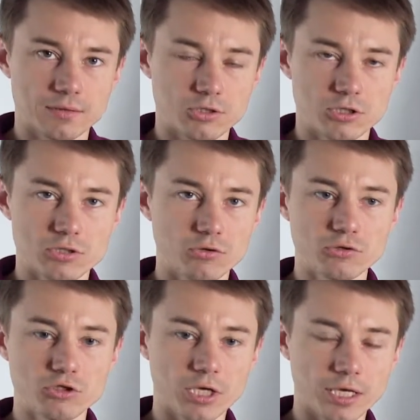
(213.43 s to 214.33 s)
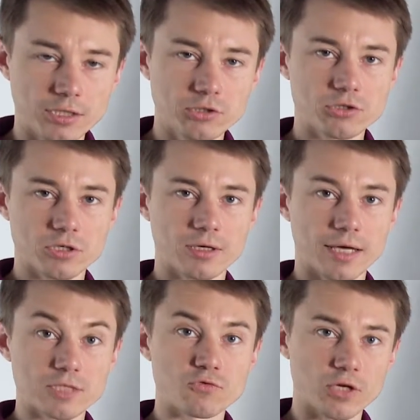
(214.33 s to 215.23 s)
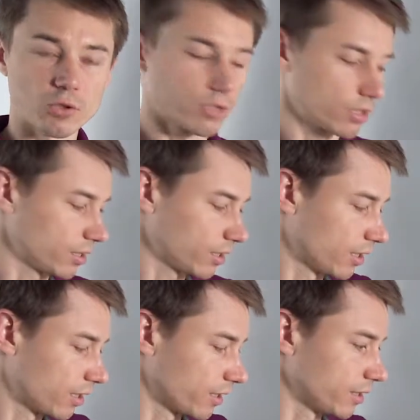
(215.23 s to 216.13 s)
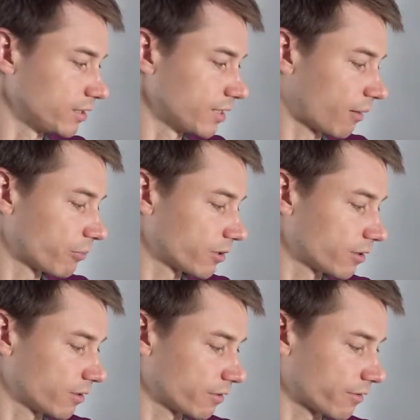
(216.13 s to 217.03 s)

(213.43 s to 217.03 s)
just don't change as frequently. In Yammer,